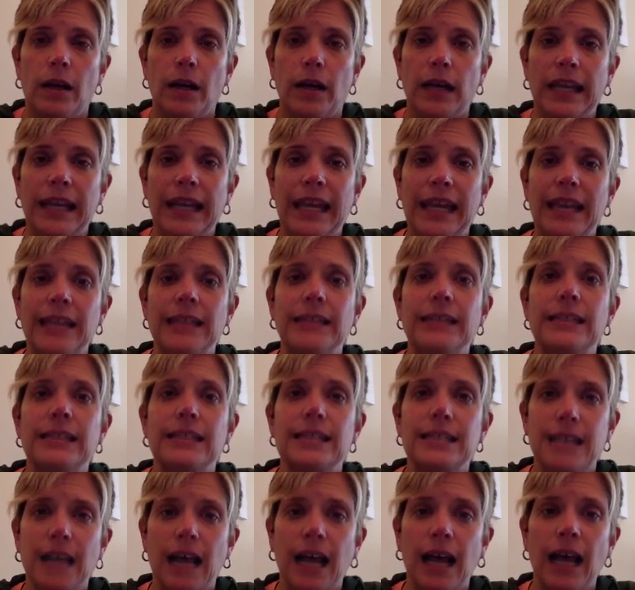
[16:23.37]
can't
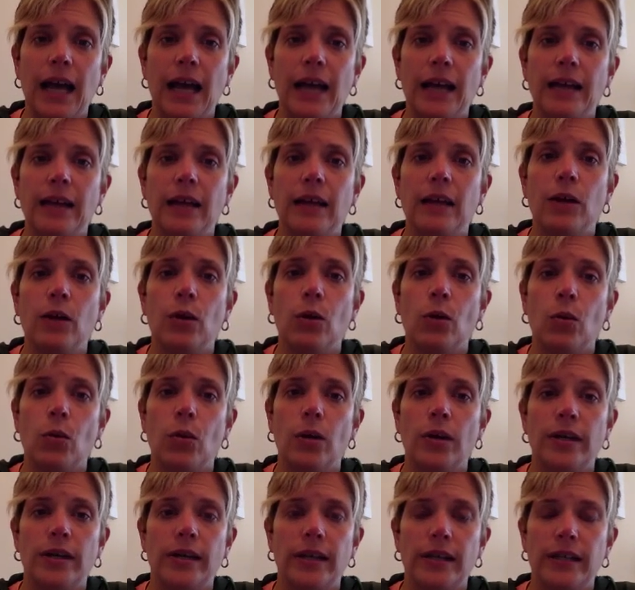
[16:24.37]
decide what it